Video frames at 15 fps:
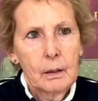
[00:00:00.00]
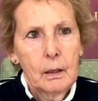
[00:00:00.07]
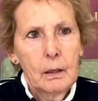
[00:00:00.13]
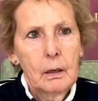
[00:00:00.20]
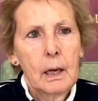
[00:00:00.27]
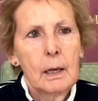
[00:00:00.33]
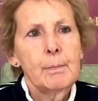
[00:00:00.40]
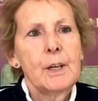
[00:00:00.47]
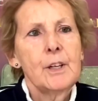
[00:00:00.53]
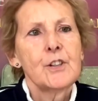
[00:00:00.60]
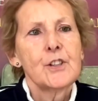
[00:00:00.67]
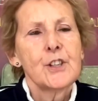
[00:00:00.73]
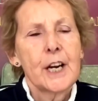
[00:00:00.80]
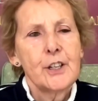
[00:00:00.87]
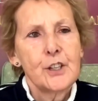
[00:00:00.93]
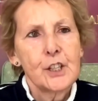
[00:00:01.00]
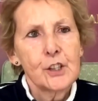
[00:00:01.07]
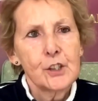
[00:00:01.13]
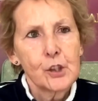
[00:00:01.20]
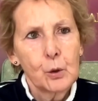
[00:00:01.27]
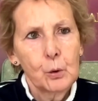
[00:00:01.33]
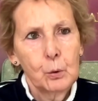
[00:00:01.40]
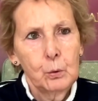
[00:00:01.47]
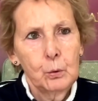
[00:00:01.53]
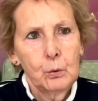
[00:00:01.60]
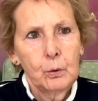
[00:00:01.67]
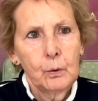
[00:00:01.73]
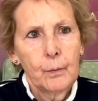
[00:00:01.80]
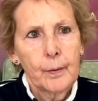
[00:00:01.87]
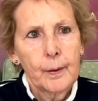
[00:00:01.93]
That means changing school.
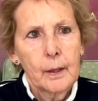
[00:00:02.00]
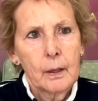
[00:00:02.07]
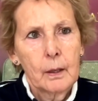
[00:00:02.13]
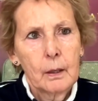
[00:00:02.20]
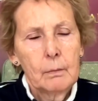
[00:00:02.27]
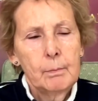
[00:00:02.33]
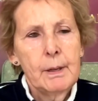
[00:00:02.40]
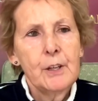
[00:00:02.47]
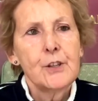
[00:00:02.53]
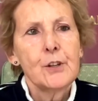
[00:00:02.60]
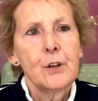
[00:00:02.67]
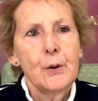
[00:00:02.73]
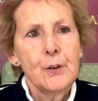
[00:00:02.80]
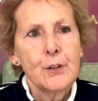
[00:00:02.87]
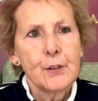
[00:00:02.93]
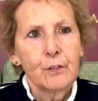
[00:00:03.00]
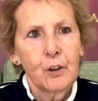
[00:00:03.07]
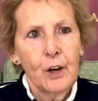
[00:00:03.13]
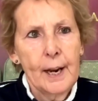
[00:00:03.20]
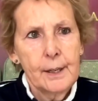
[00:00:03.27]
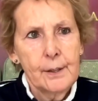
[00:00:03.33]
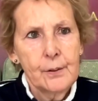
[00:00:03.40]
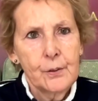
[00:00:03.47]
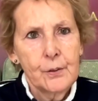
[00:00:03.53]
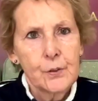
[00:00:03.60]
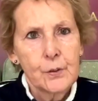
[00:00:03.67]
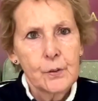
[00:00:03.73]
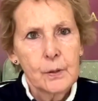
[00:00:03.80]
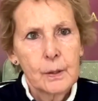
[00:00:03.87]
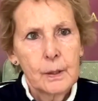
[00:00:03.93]
It means you lose your
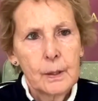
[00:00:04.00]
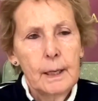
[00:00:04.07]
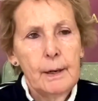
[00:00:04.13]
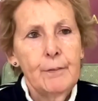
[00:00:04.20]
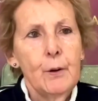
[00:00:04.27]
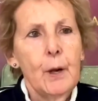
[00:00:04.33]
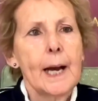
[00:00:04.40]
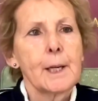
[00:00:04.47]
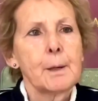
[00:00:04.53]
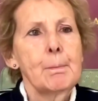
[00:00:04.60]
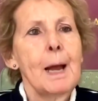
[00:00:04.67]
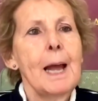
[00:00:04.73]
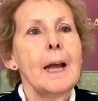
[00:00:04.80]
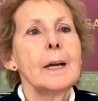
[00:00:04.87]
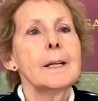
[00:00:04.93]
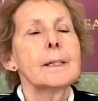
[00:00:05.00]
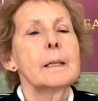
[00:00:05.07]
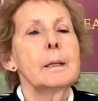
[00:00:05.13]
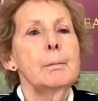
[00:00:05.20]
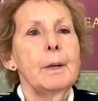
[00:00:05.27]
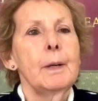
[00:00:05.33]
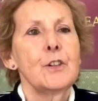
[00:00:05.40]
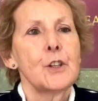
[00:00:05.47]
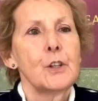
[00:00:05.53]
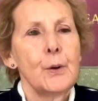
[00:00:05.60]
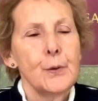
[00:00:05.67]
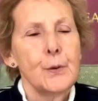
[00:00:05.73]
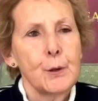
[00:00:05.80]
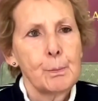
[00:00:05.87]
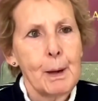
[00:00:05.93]
friends. If you had a pet, it means you
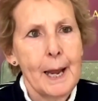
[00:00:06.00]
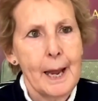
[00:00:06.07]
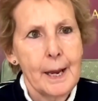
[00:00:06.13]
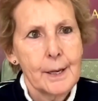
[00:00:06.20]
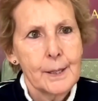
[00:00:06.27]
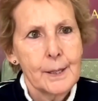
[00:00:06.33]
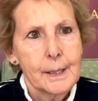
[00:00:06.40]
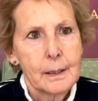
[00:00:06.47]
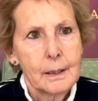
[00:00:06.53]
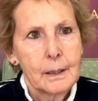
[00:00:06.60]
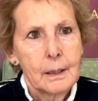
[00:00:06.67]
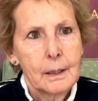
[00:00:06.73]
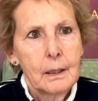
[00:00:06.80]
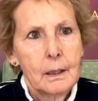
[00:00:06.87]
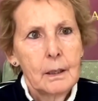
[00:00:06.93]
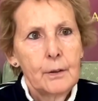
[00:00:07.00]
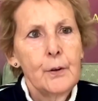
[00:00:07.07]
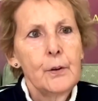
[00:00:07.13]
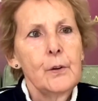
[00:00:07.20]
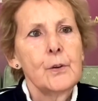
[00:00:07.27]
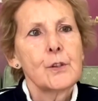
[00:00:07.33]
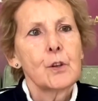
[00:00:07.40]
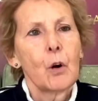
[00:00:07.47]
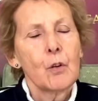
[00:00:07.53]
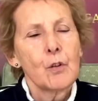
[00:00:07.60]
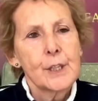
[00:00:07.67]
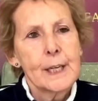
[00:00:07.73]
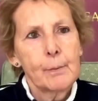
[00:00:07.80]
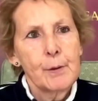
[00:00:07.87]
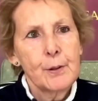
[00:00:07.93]
lose your pet. You lose
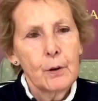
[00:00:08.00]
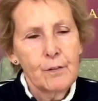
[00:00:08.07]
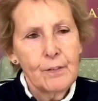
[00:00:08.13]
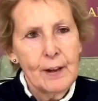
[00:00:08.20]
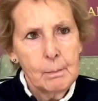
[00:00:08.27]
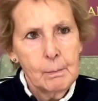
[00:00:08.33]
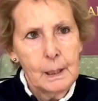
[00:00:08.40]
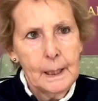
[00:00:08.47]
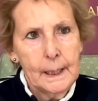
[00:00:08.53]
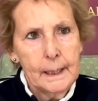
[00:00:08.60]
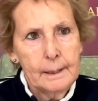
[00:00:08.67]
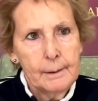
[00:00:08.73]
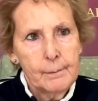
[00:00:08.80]
contact with your family.